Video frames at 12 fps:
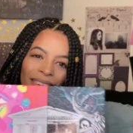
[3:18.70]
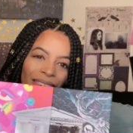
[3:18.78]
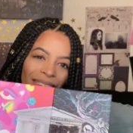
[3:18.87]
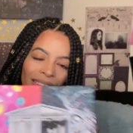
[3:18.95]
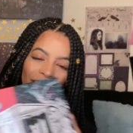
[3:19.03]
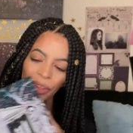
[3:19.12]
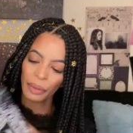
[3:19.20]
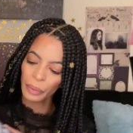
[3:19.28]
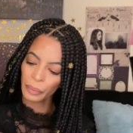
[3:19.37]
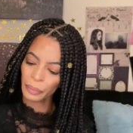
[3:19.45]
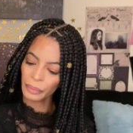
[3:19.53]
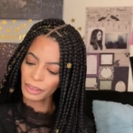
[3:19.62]
It's
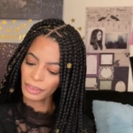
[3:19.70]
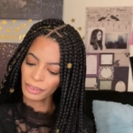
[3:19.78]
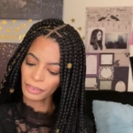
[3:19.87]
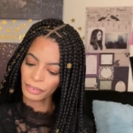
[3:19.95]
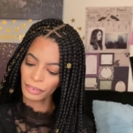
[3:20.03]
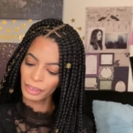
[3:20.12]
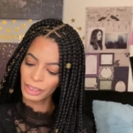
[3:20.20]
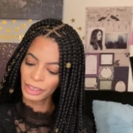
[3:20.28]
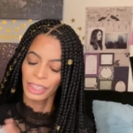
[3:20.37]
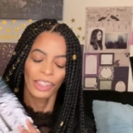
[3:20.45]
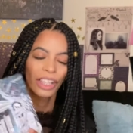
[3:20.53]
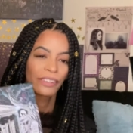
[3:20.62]
so,
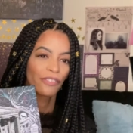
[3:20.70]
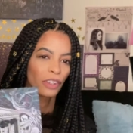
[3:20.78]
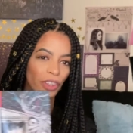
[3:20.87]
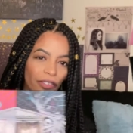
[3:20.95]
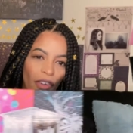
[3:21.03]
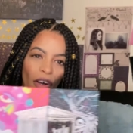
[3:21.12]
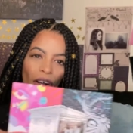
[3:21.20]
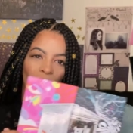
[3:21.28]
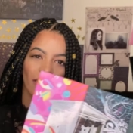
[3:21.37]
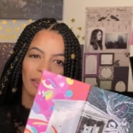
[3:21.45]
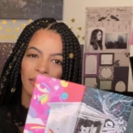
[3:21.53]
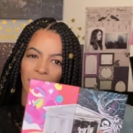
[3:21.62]
like, first of
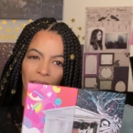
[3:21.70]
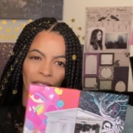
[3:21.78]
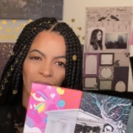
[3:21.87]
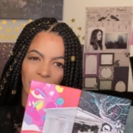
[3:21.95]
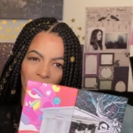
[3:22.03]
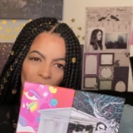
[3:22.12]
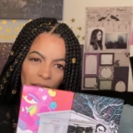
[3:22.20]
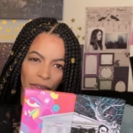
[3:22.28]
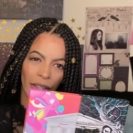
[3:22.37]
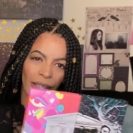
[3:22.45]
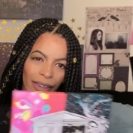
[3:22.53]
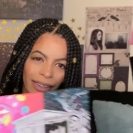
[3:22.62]
all, loving the
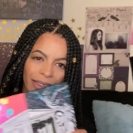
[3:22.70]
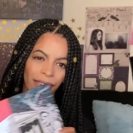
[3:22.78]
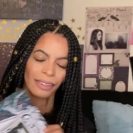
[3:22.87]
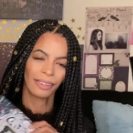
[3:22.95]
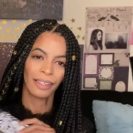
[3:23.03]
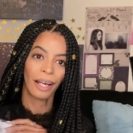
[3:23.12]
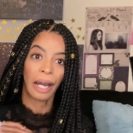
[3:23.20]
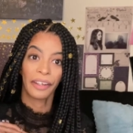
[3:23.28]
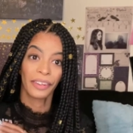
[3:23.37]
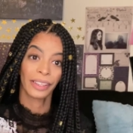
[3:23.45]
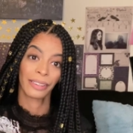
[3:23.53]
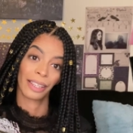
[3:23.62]
contrast. I
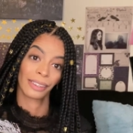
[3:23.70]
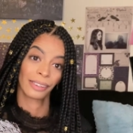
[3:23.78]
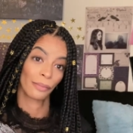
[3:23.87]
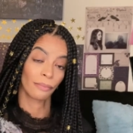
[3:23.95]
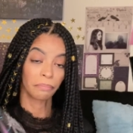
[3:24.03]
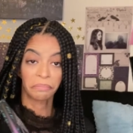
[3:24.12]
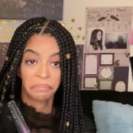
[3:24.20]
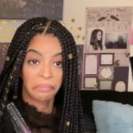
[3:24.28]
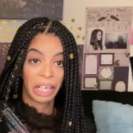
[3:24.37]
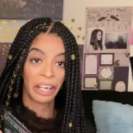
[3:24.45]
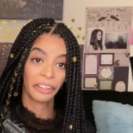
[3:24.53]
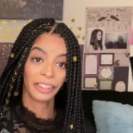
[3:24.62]
think that's
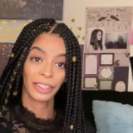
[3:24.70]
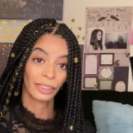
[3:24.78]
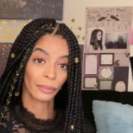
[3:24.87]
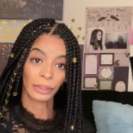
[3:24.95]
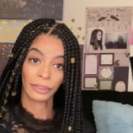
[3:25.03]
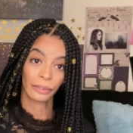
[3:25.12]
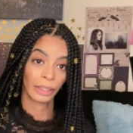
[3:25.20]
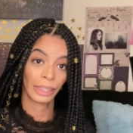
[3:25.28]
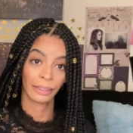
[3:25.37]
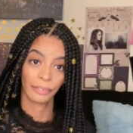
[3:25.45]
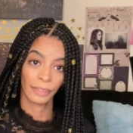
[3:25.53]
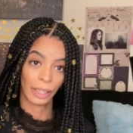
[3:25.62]
really
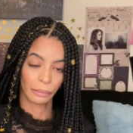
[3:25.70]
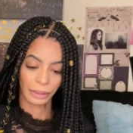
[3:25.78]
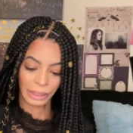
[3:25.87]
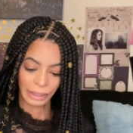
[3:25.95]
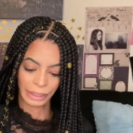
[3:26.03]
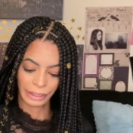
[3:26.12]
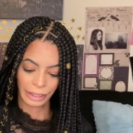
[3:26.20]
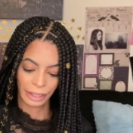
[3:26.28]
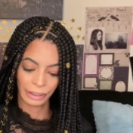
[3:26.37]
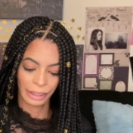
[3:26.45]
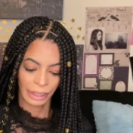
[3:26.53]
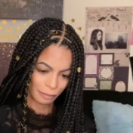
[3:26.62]
creative. I really like
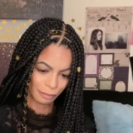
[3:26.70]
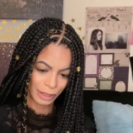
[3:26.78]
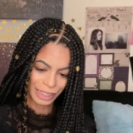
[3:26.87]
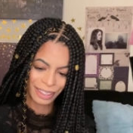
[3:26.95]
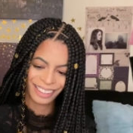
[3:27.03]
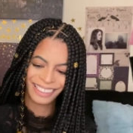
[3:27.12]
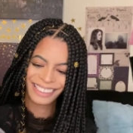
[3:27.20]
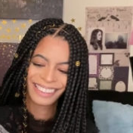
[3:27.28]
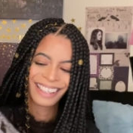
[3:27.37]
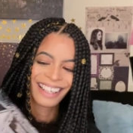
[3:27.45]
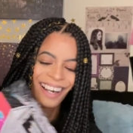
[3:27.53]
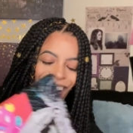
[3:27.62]
that.
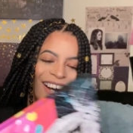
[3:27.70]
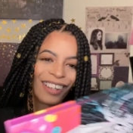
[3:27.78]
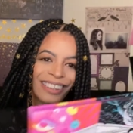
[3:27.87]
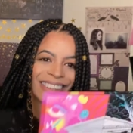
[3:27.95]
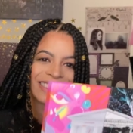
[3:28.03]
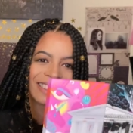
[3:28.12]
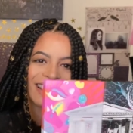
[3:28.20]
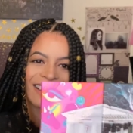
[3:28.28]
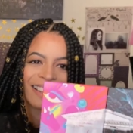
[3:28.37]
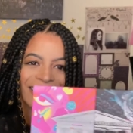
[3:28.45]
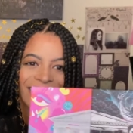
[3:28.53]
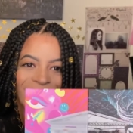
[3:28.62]
On this
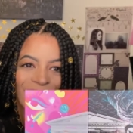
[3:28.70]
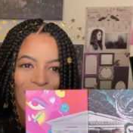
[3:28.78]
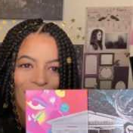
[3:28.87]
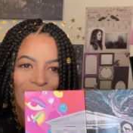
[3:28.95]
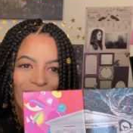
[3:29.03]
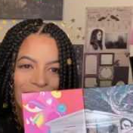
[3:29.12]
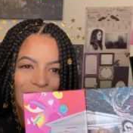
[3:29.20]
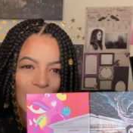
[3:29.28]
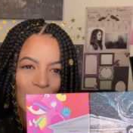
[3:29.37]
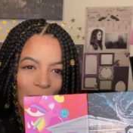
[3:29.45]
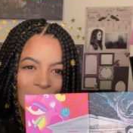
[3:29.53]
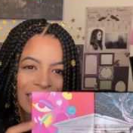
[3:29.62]
side, it's all, you
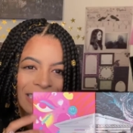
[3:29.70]
know,